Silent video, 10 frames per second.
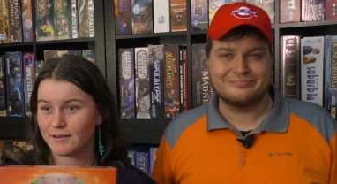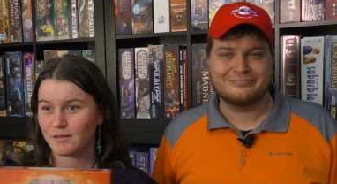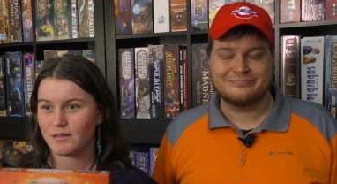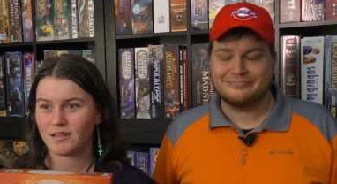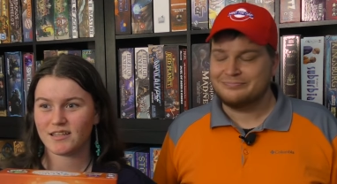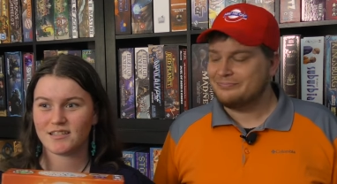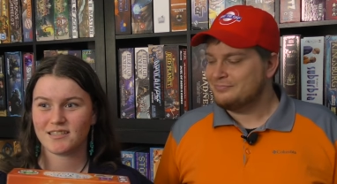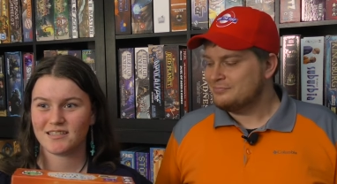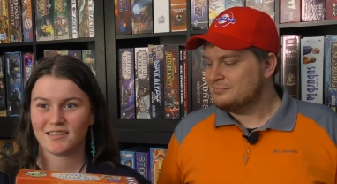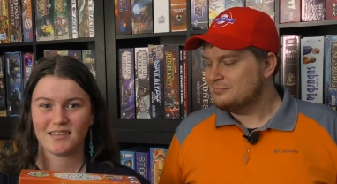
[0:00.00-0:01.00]
Speaker 1: here's
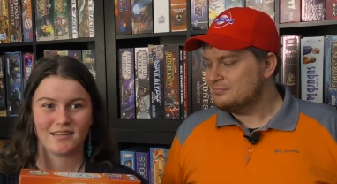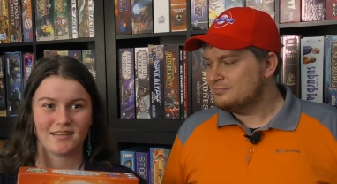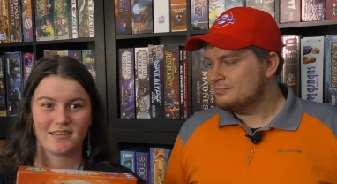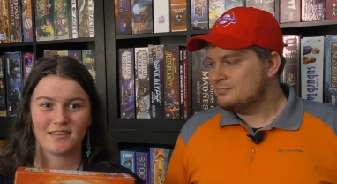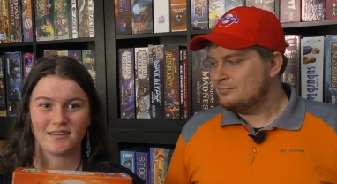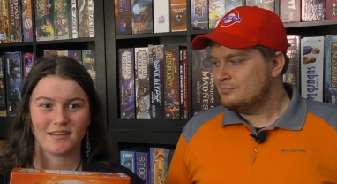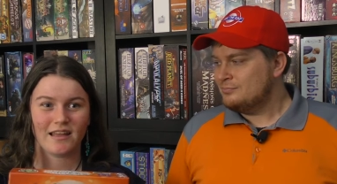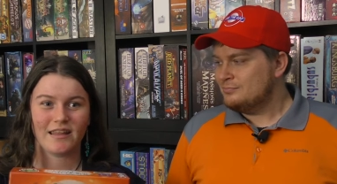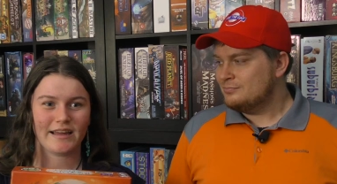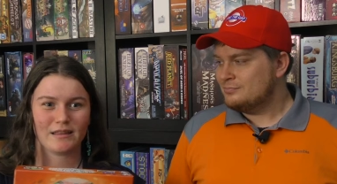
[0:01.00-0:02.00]
this.
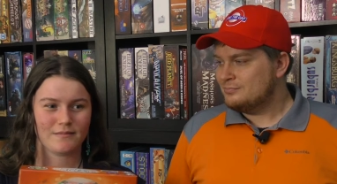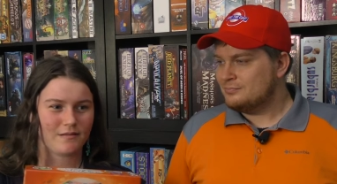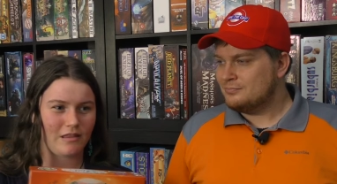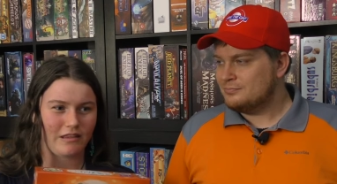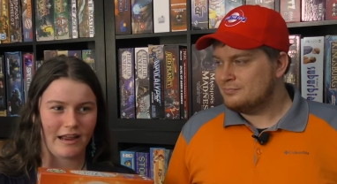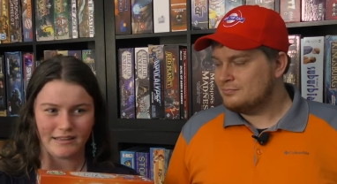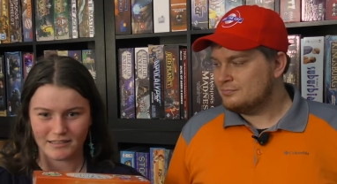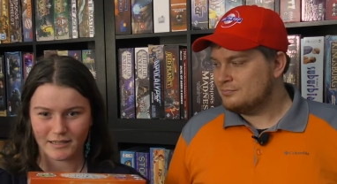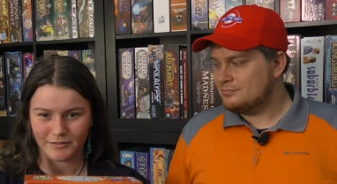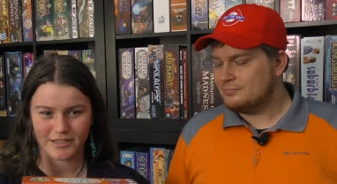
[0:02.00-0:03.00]
And like sometimes I had
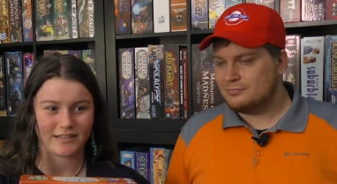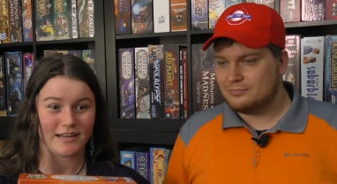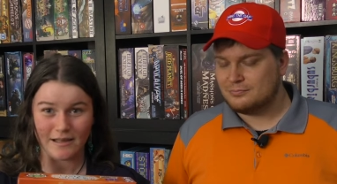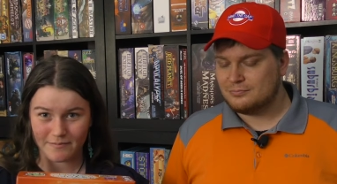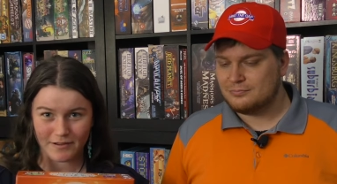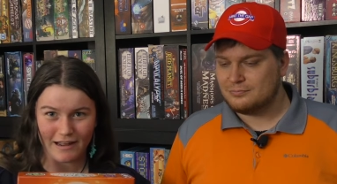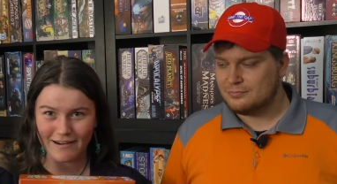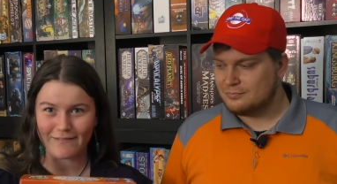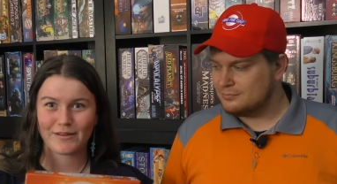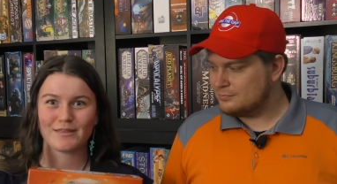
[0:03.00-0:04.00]
to double check, did I put out
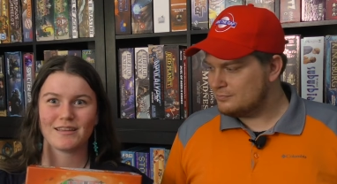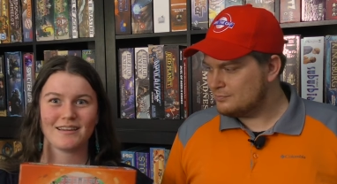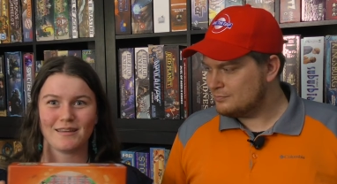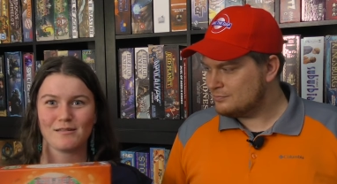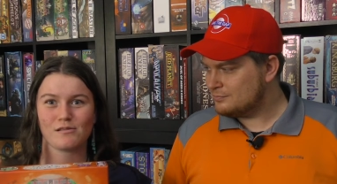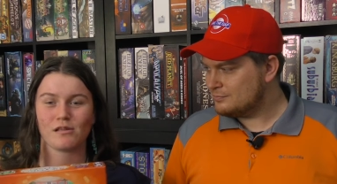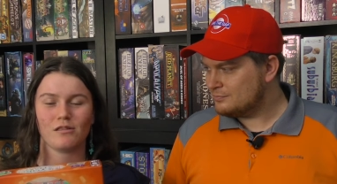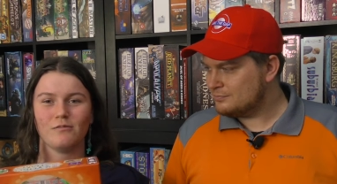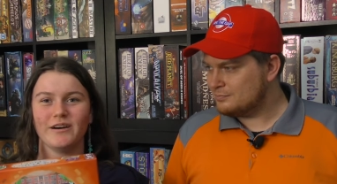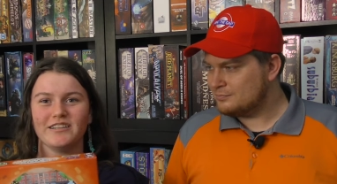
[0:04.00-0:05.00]
everything? Because there's just
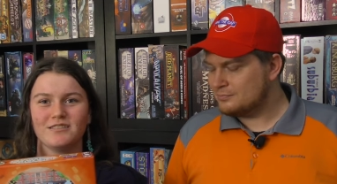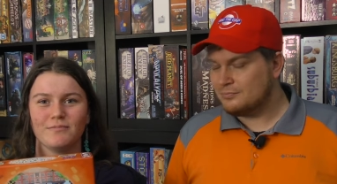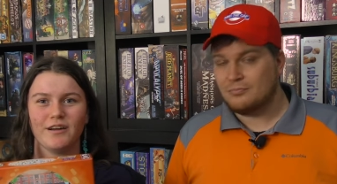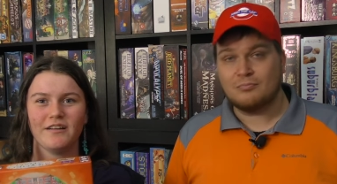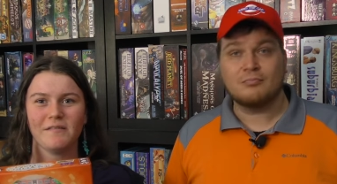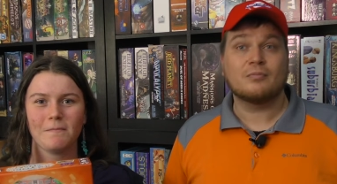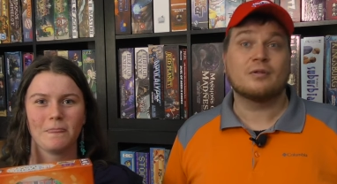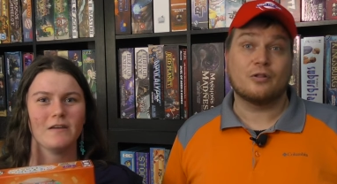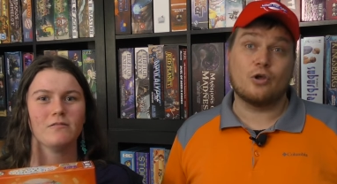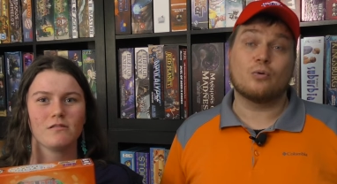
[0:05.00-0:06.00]
so much, but
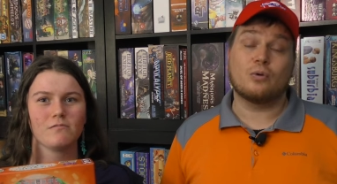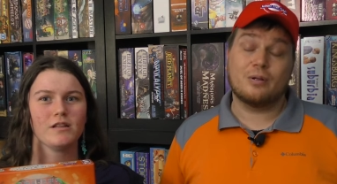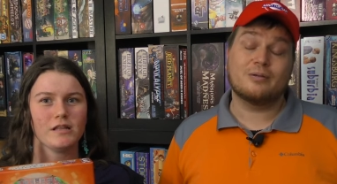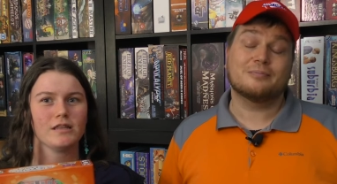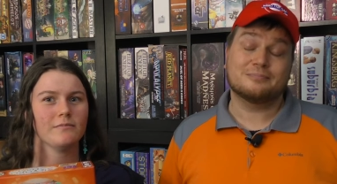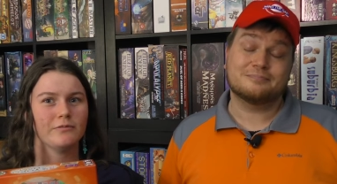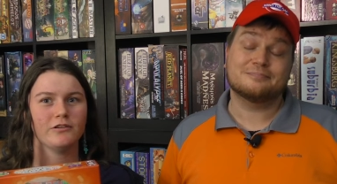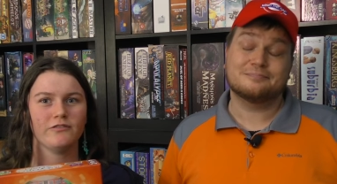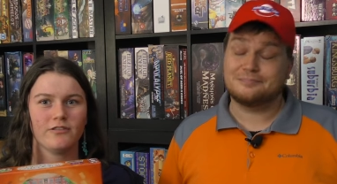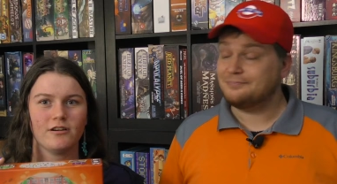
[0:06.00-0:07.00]
Speaker 2: it was really
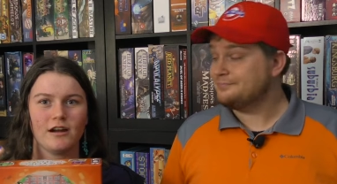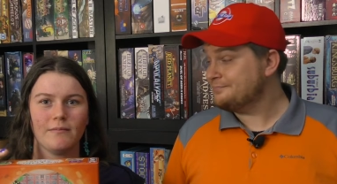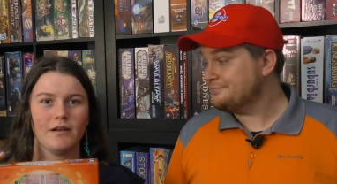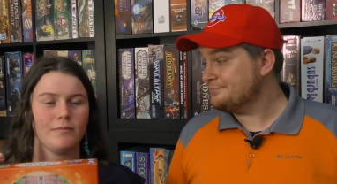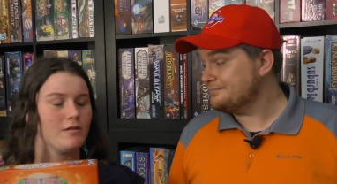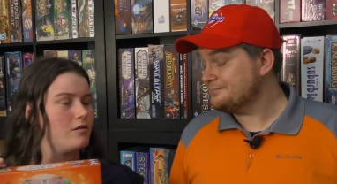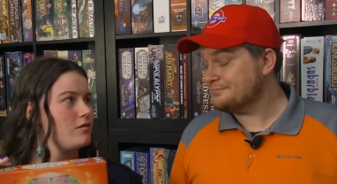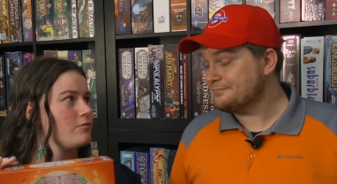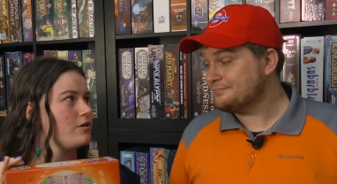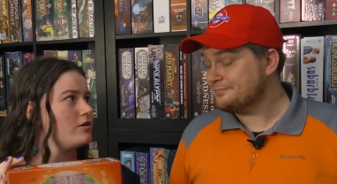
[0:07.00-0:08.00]
simple for how many pieces
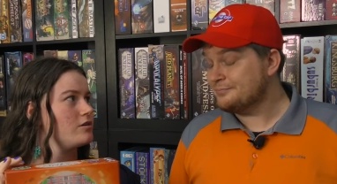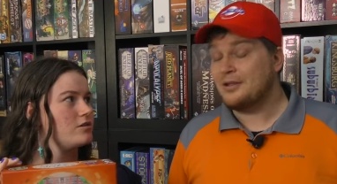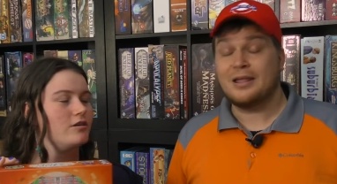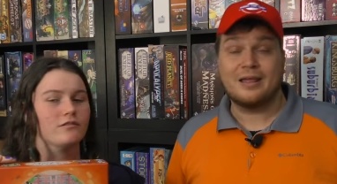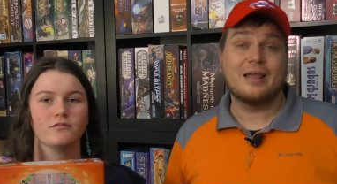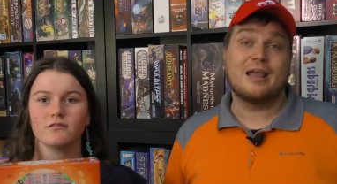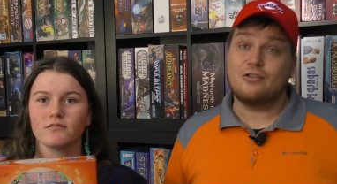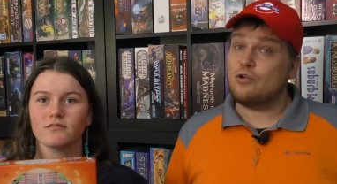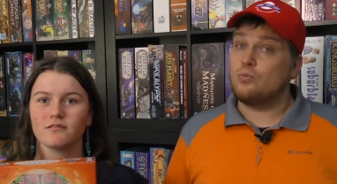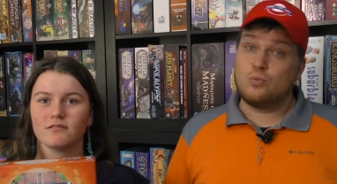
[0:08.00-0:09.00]
there were. So
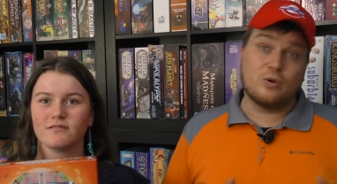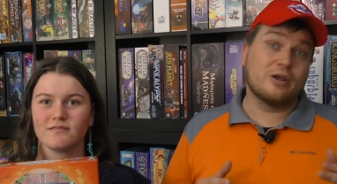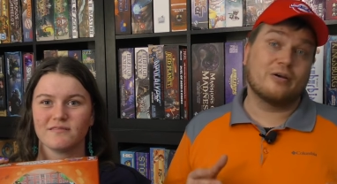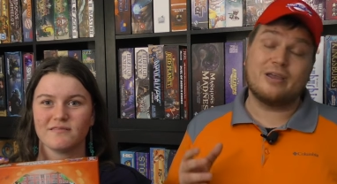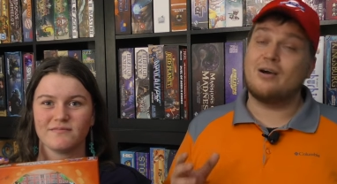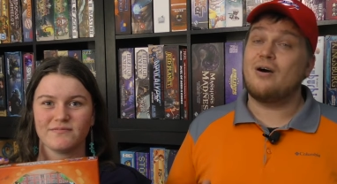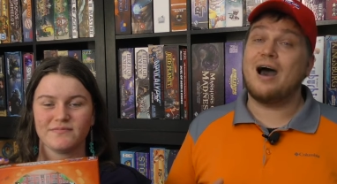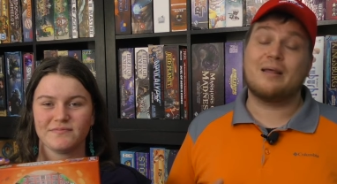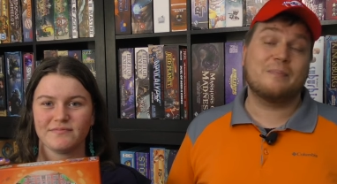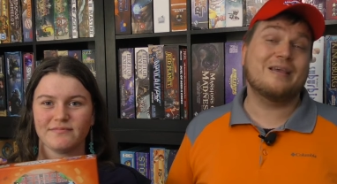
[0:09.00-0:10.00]
it's a really a
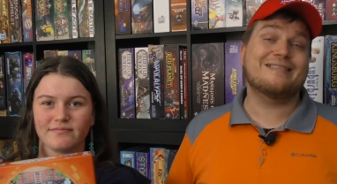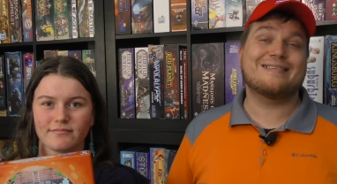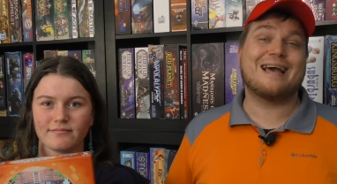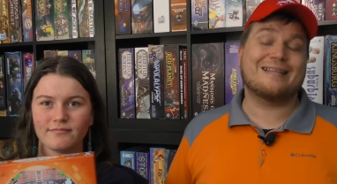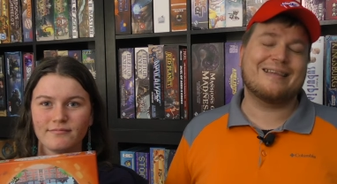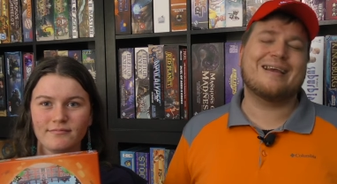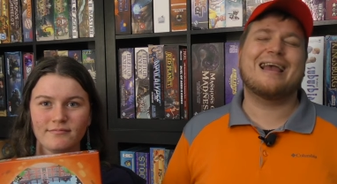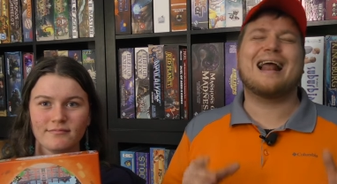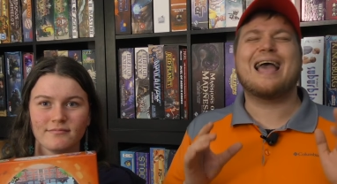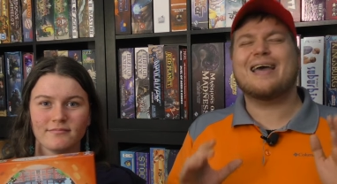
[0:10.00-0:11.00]
lot of pieces out there,
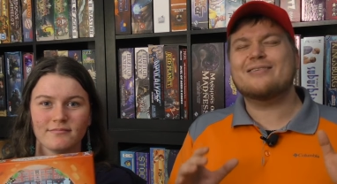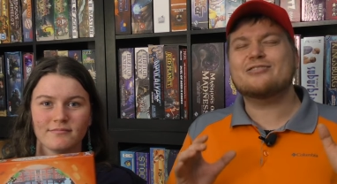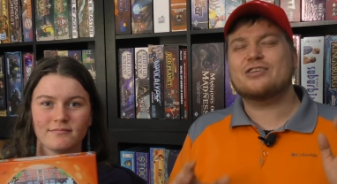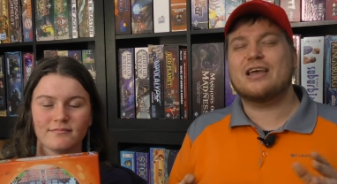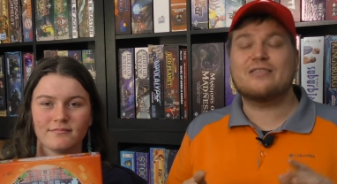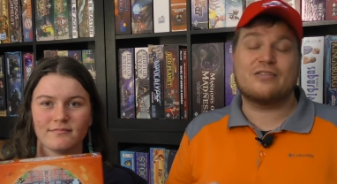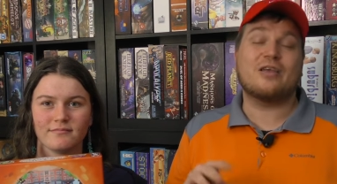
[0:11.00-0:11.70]
and I understand that